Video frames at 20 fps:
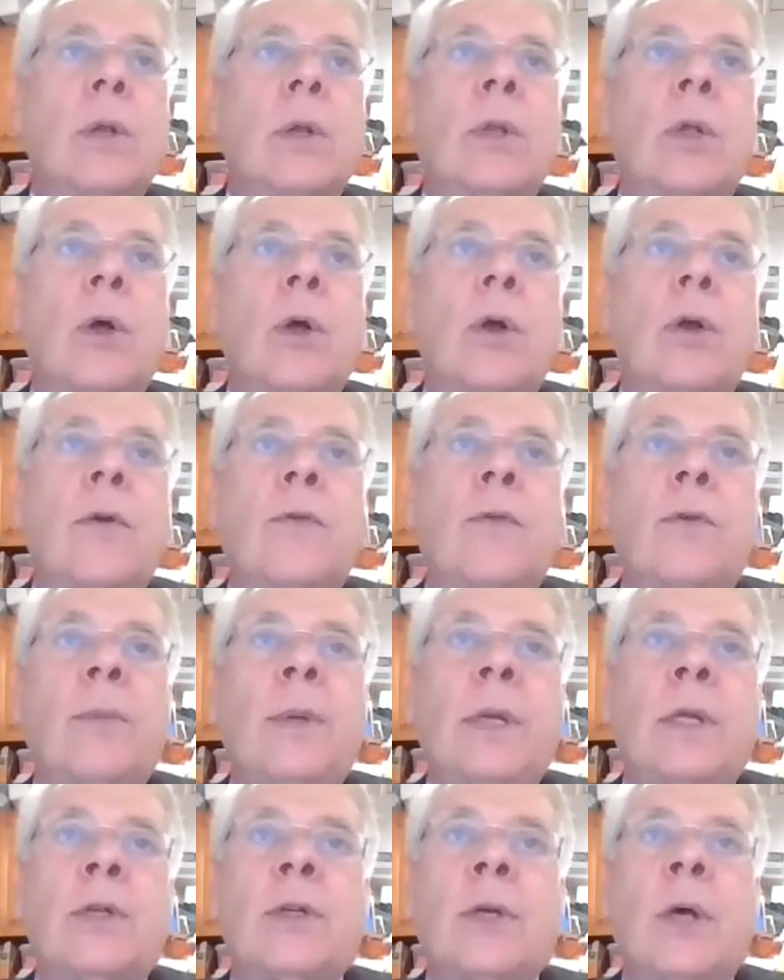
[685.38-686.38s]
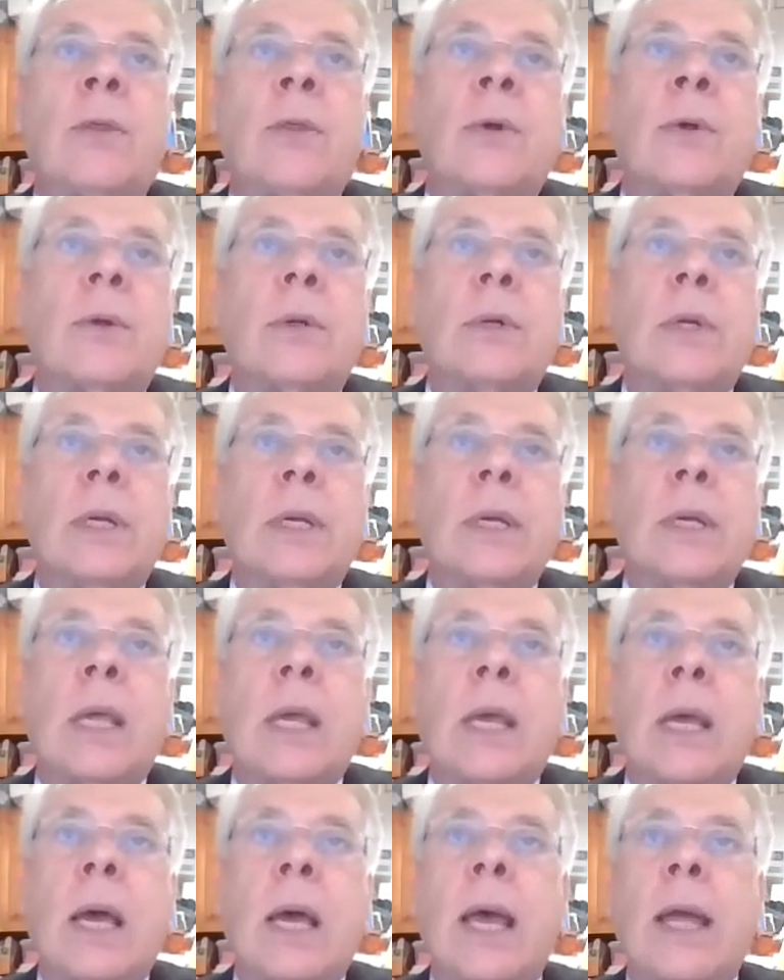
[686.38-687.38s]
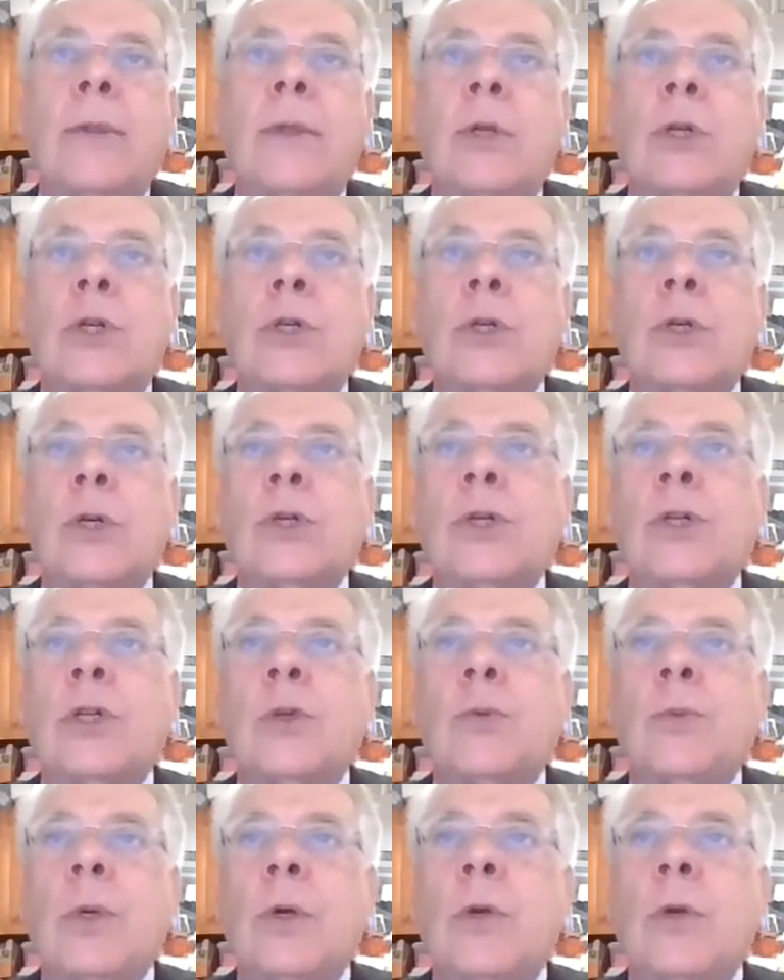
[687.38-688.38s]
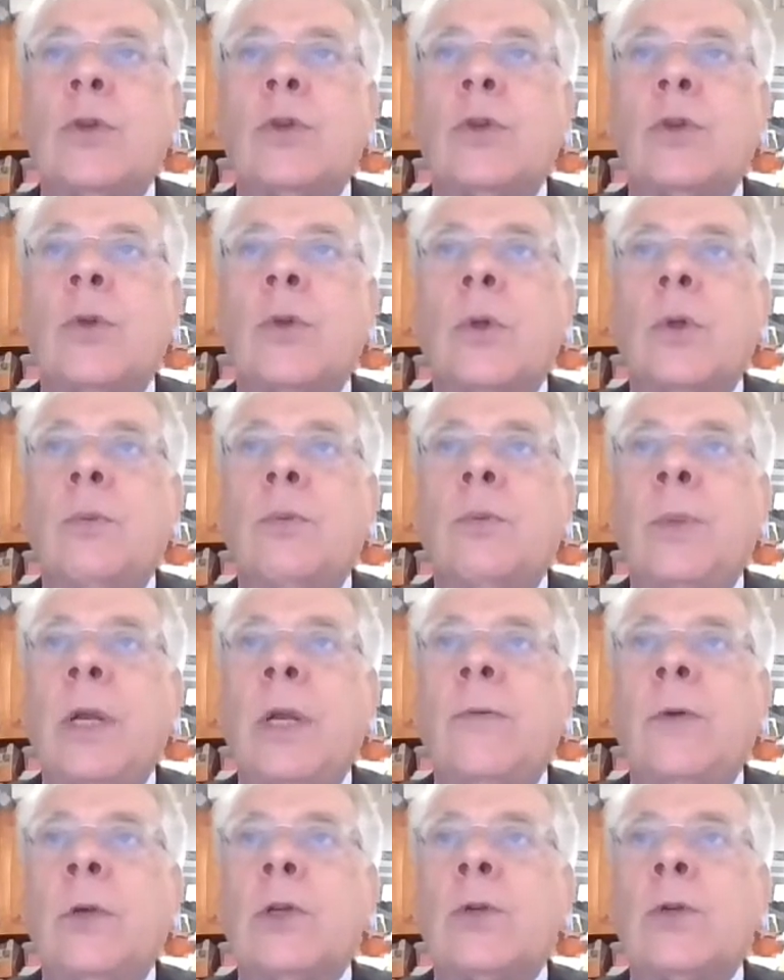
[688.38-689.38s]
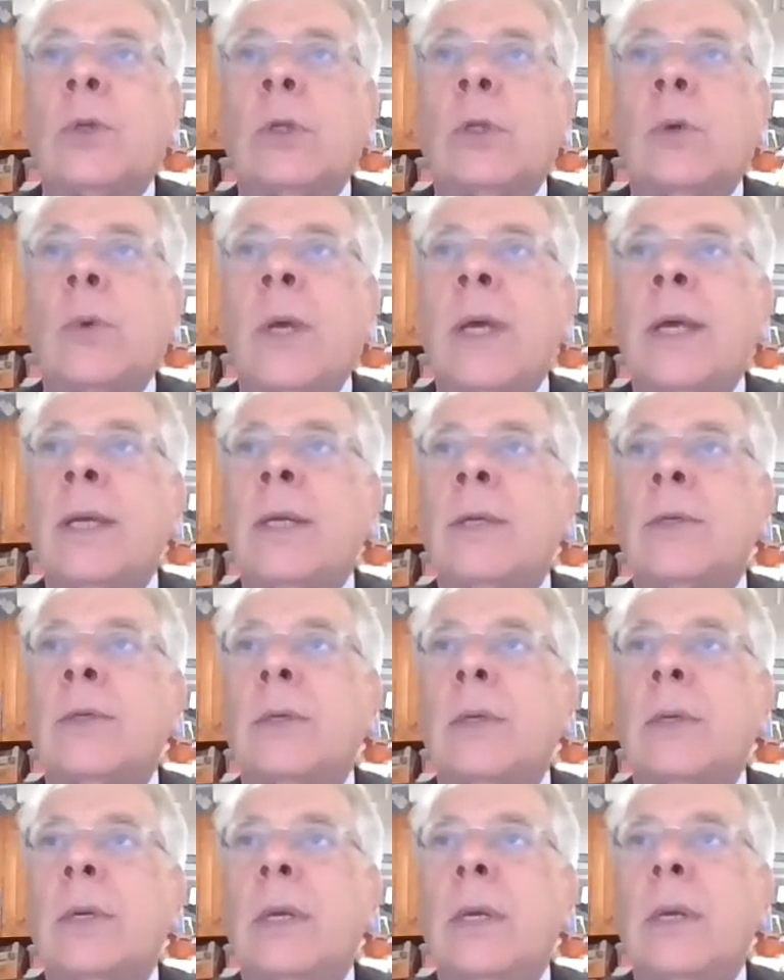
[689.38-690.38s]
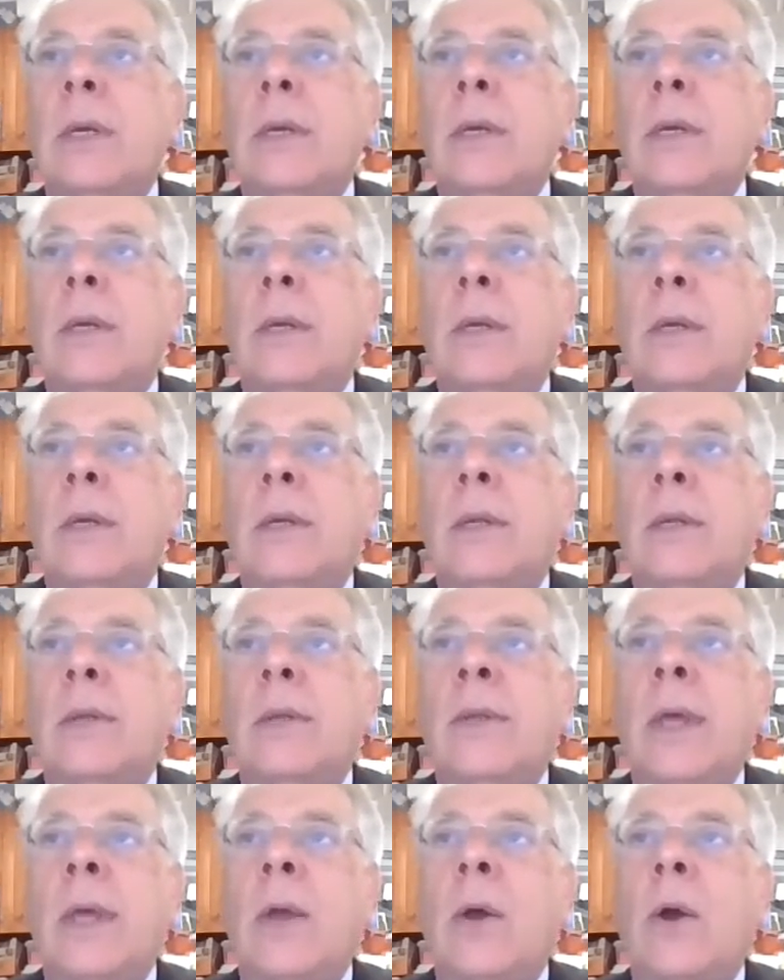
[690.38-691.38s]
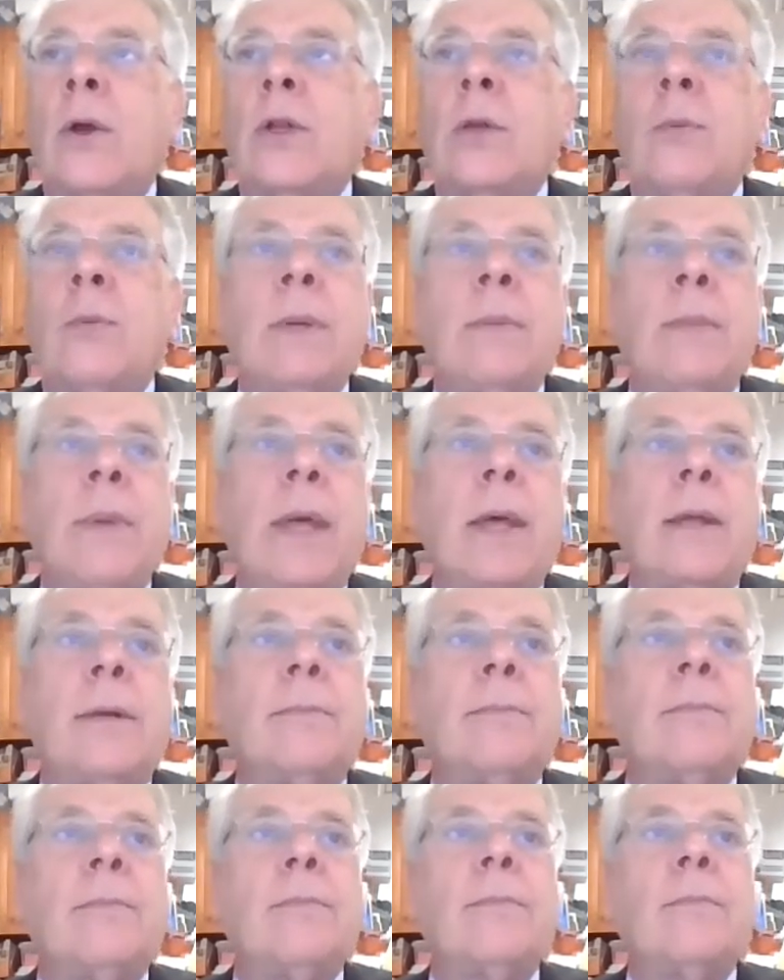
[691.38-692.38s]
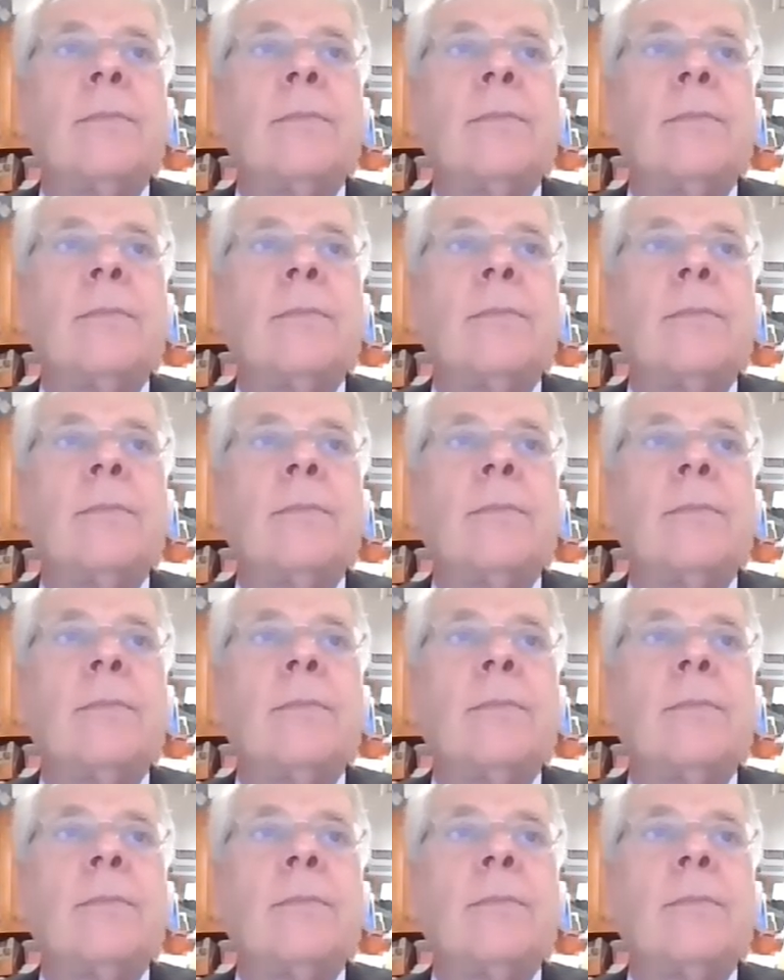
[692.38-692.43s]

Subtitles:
learn from each other, guide the church in spiritual beneficial ways. They are to be men